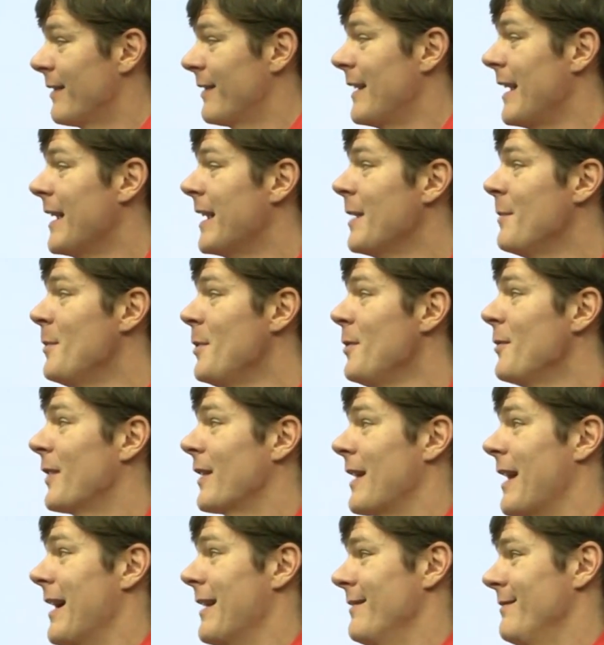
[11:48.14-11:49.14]
they can move a
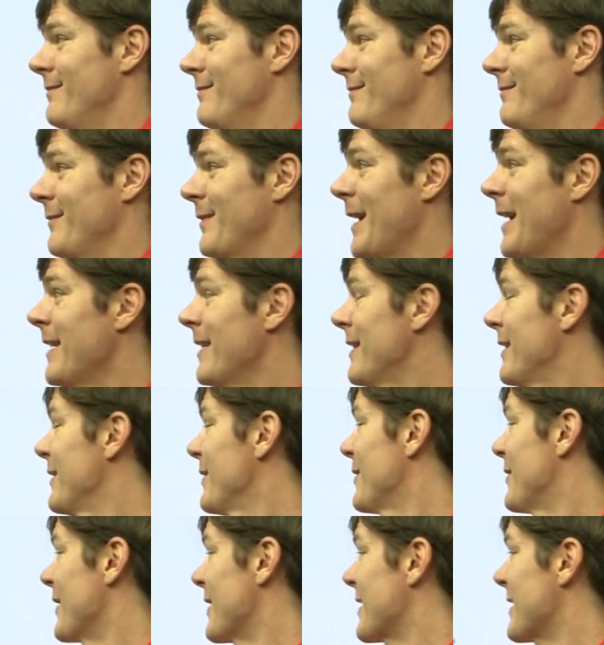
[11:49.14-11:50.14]
lot, right?
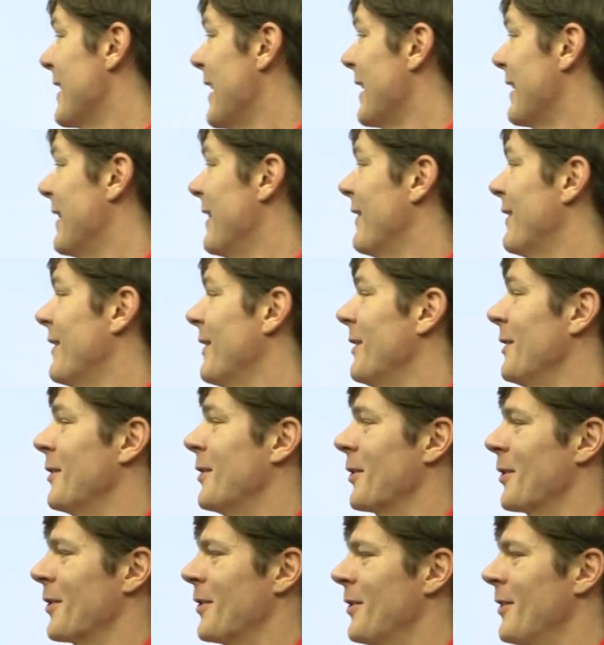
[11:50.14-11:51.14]
Just like this little
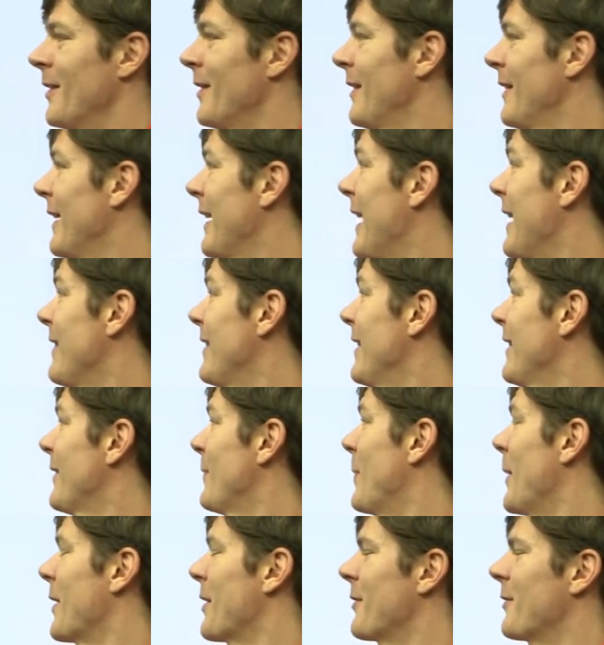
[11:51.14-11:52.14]
girl and this
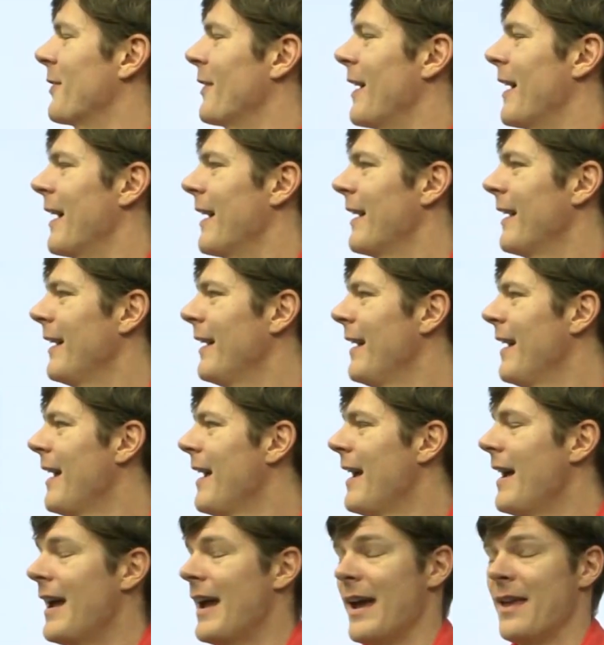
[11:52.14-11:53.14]
butterfly.
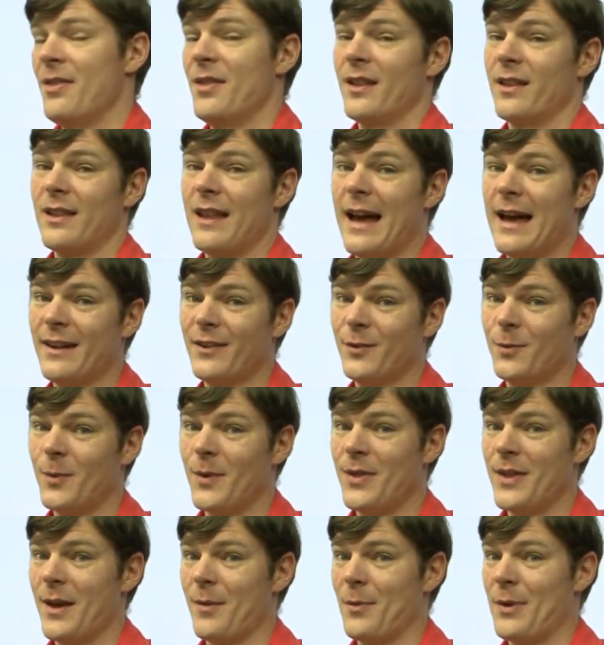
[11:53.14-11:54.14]
And the last
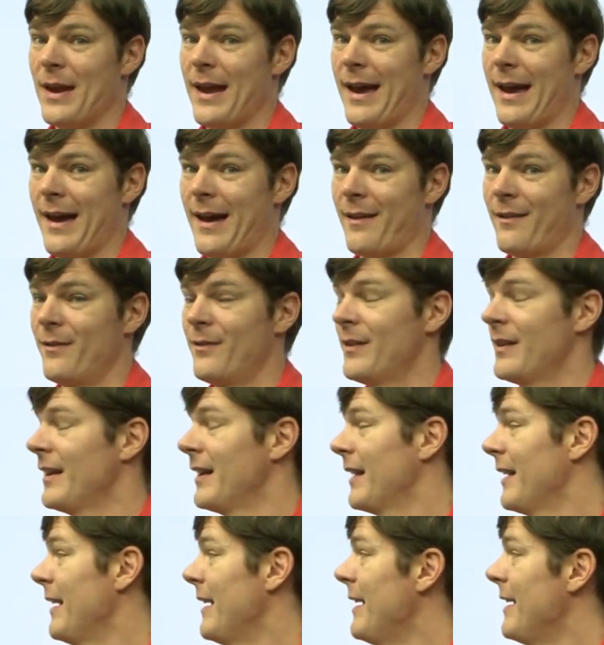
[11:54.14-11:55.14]
one that we have
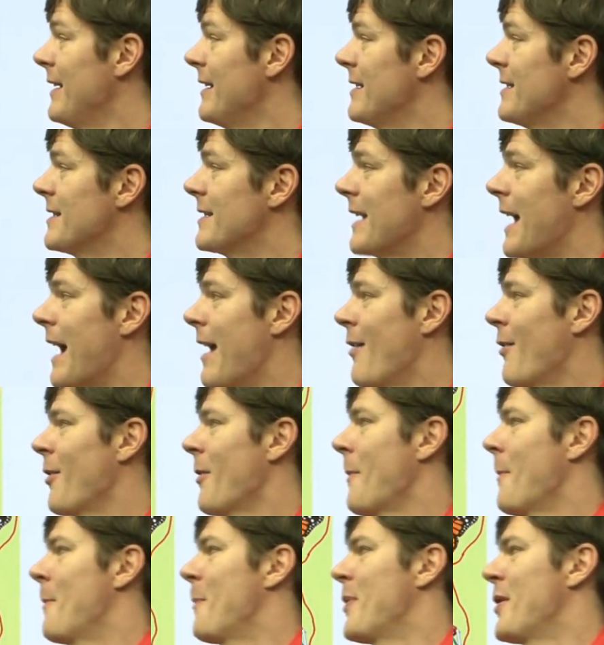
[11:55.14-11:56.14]
is
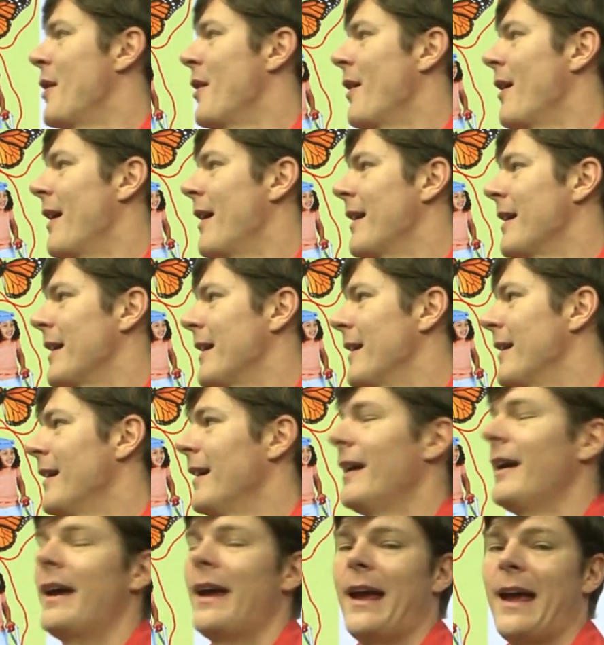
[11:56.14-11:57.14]
our pyongari.
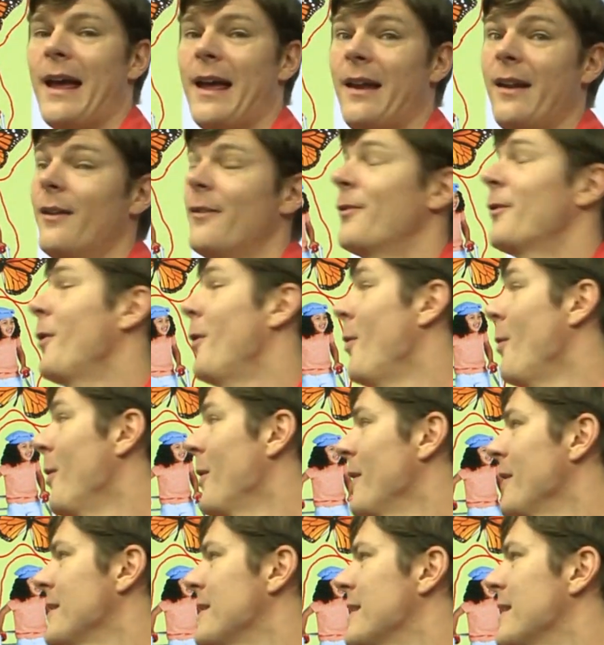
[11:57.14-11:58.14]
And of
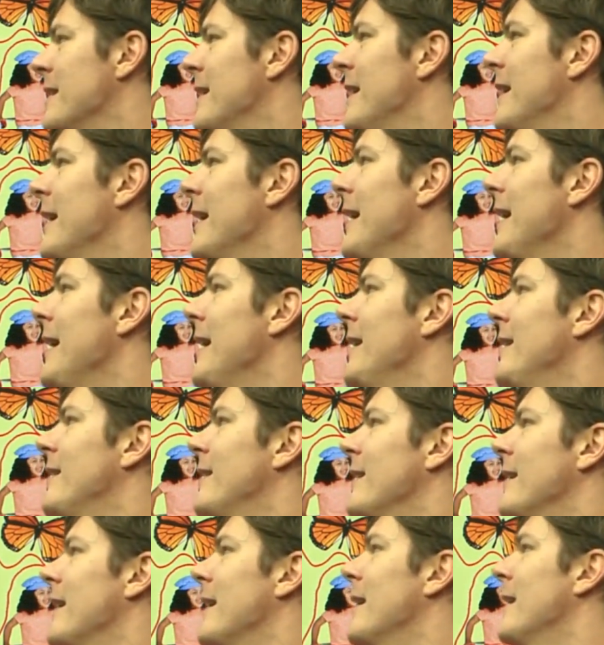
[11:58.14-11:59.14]
course,
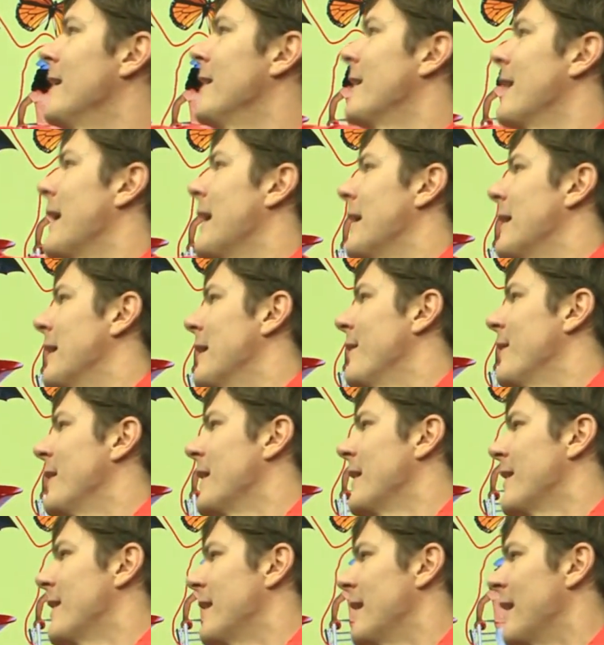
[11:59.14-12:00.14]
it is a
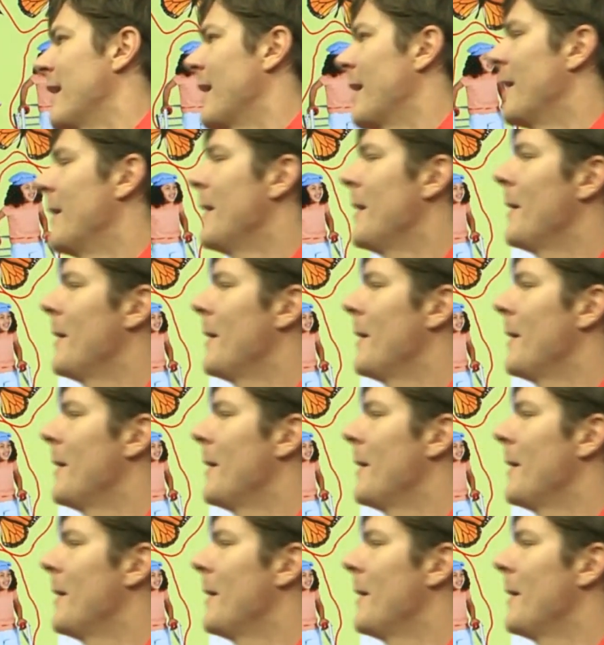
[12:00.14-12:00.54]
living thing